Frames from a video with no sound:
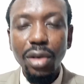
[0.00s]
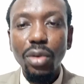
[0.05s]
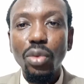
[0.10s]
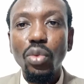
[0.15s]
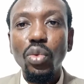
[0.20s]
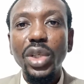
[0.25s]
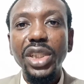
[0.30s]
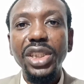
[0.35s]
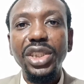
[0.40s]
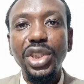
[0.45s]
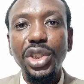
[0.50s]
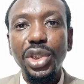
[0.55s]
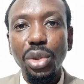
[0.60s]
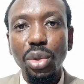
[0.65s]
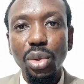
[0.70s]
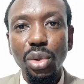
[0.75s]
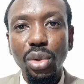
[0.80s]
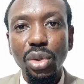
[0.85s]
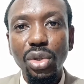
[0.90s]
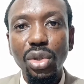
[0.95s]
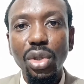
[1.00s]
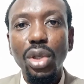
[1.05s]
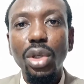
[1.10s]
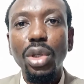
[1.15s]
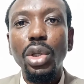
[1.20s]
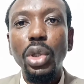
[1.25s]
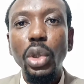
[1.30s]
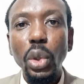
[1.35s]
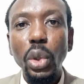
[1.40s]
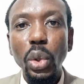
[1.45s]
We should
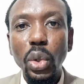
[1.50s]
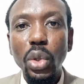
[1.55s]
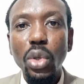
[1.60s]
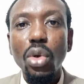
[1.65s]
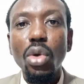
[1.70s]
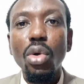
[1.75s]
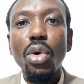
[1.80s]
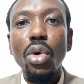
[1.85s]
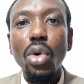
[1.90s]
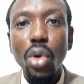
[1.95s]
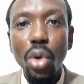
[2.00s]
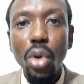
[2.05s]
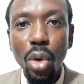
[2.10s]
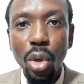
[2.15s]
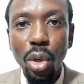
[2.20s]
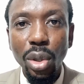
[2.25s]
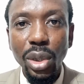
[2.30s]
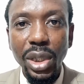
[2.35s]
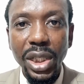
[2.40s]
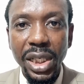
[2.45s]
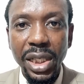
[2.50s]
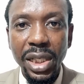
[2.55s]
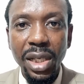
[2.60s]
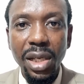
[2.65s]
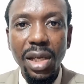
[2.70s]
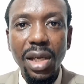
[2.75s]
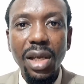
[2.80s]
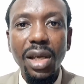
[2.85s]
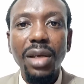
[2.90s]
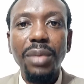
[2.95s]
look holy,
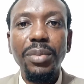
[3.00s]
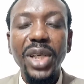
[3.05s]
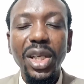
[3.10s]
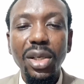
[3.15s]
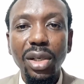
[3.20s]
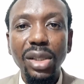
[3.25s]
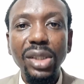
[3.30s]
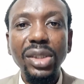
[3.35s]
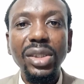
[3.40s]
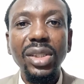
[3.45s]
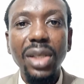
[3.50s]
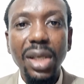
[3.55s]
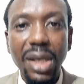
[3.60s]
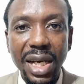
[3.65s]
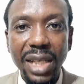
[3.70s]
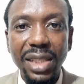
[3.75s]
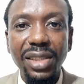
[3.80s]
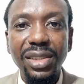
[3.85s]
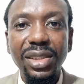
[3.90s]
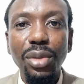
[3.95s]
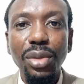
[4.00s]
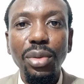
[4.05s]
because God is a